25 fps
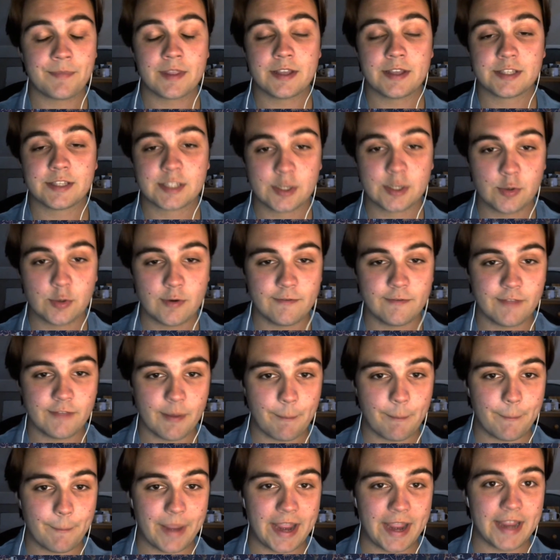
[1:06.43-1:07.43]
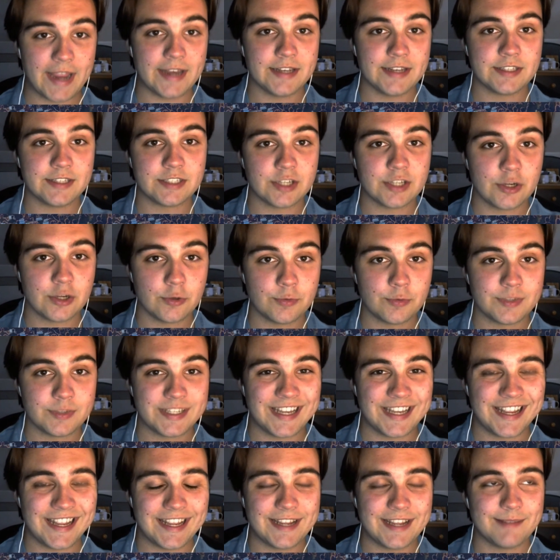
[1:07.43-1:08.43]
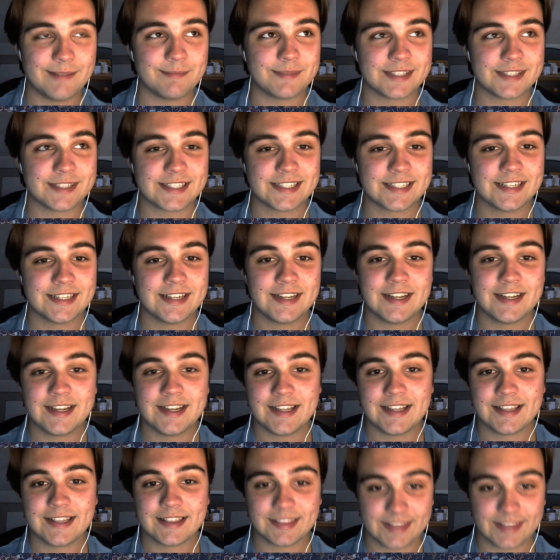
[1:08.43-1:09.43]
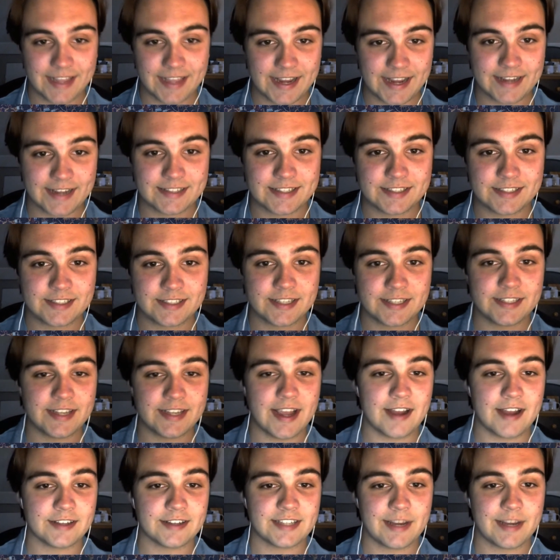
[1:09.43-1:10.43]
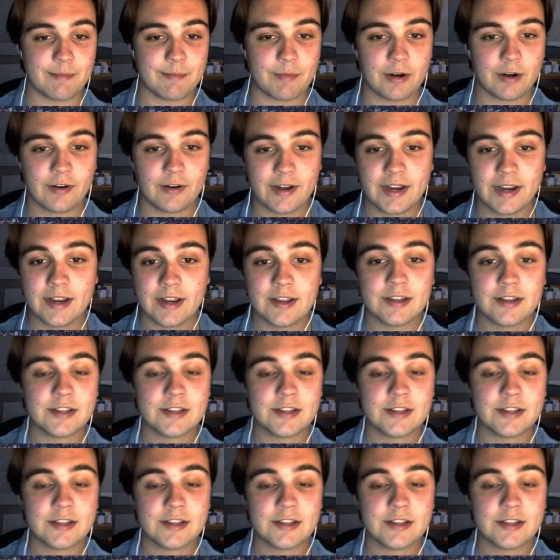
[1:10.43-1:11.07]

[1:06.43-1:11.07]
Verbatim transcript: two of the main two teams linked to Dejounte Murray.